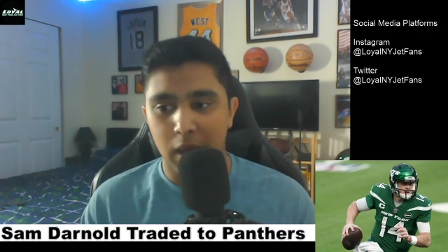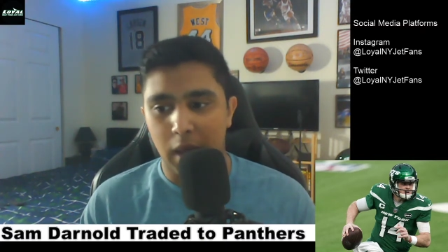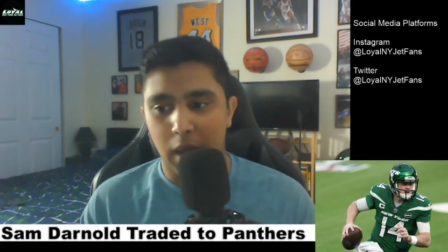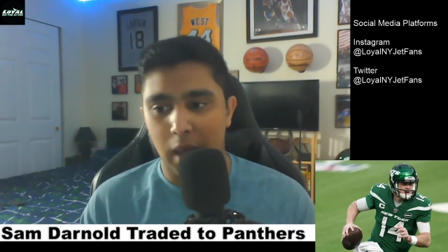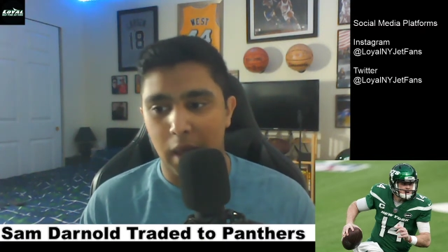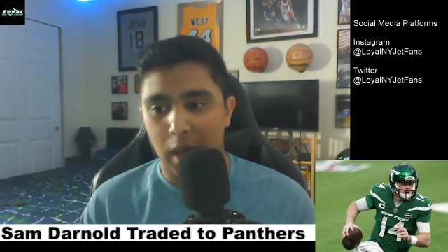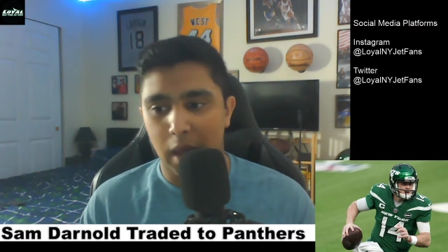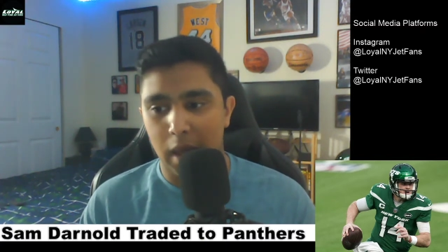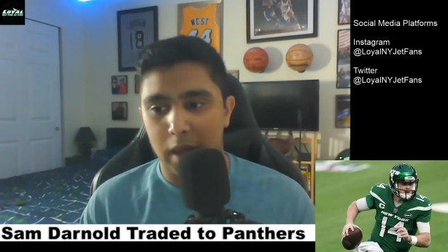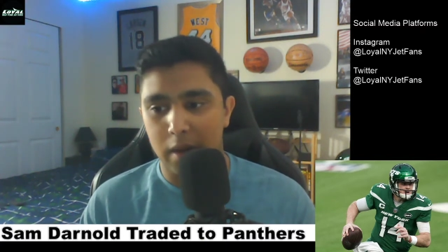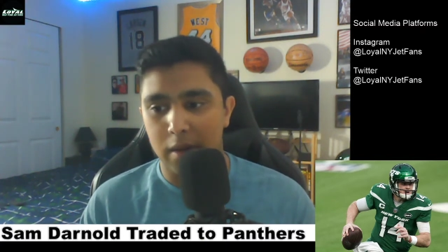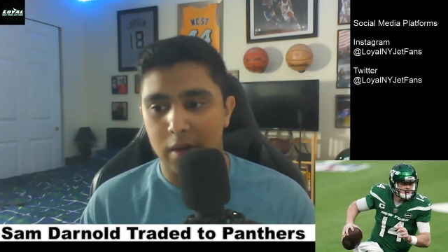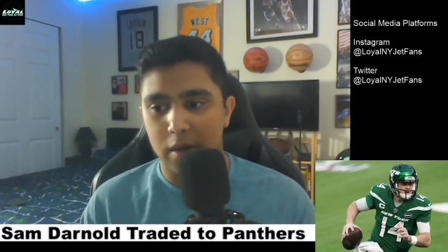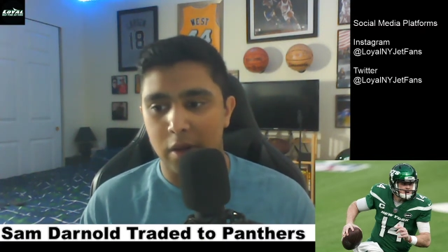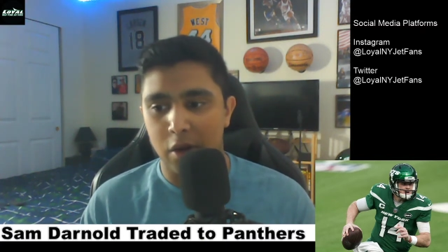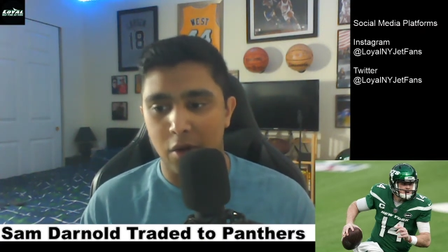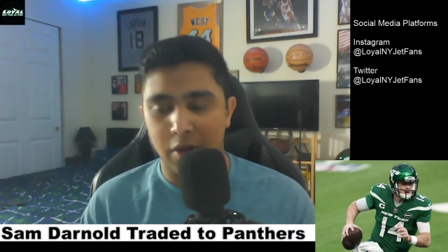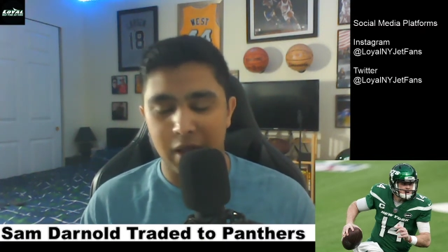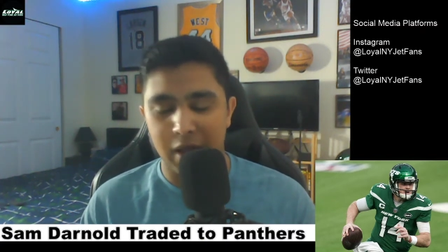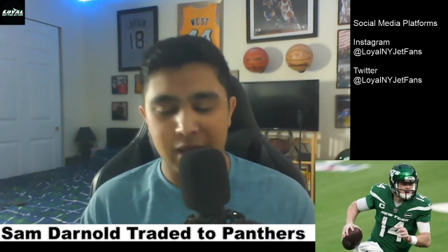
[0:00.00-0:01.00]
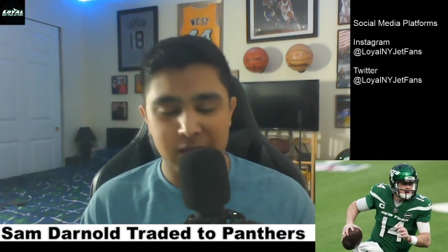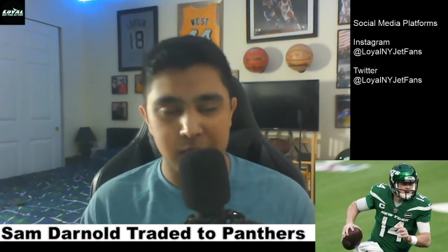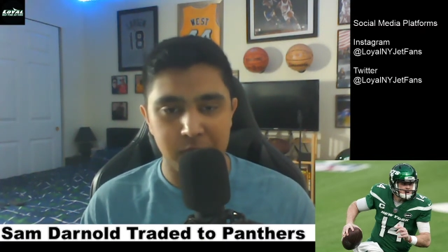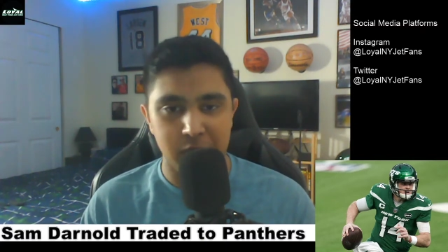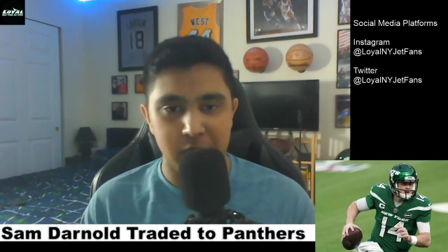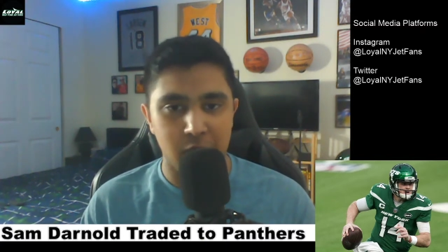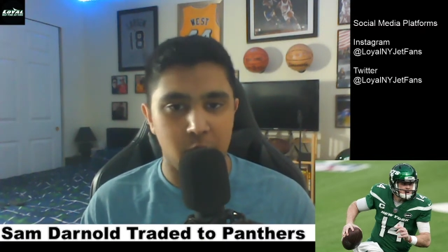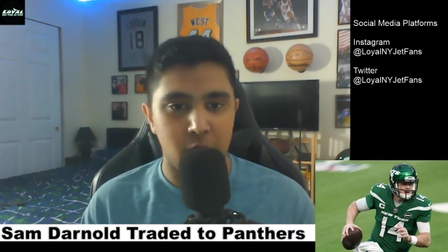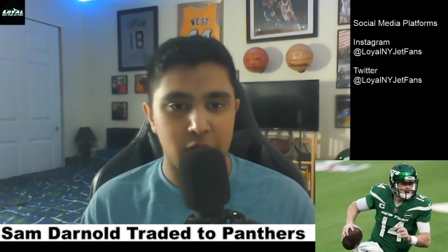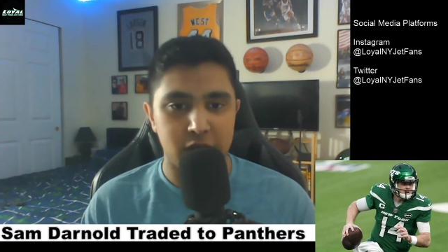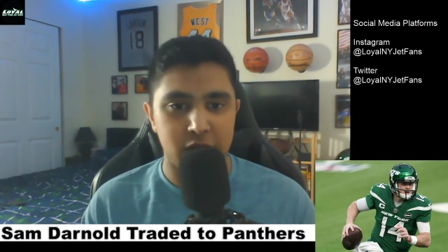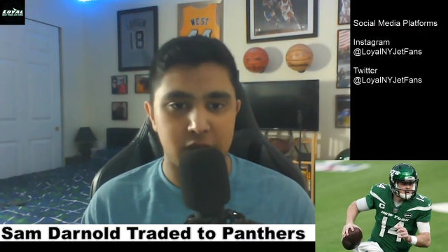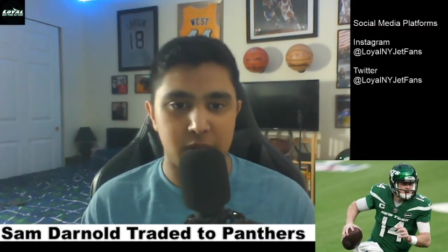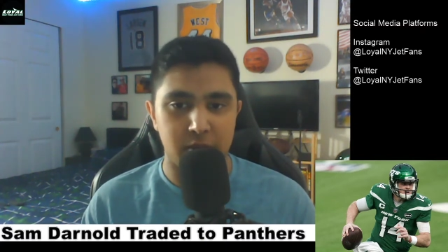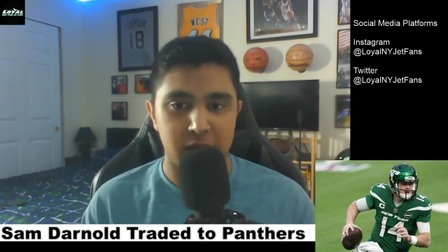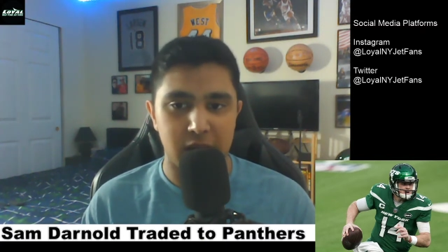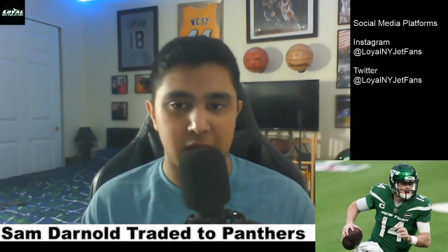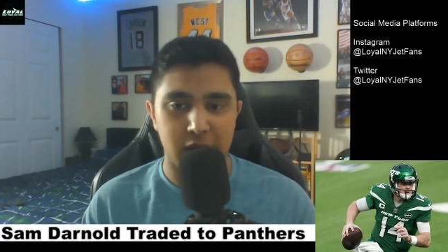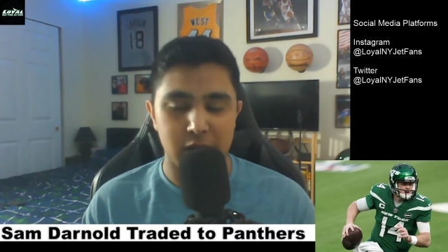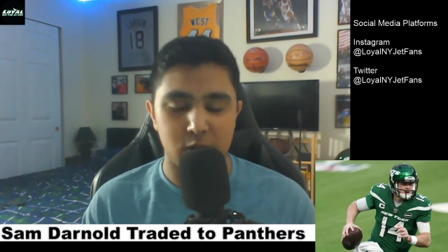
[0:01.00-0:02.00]
And that's a big question,
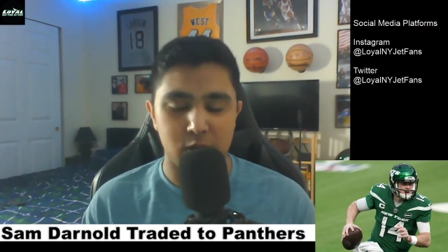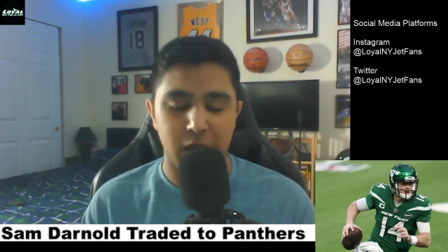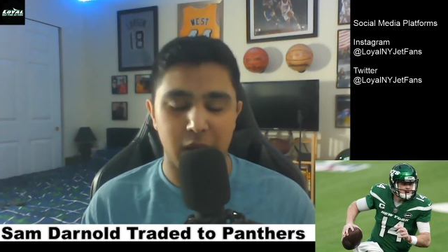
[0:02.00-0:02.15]
because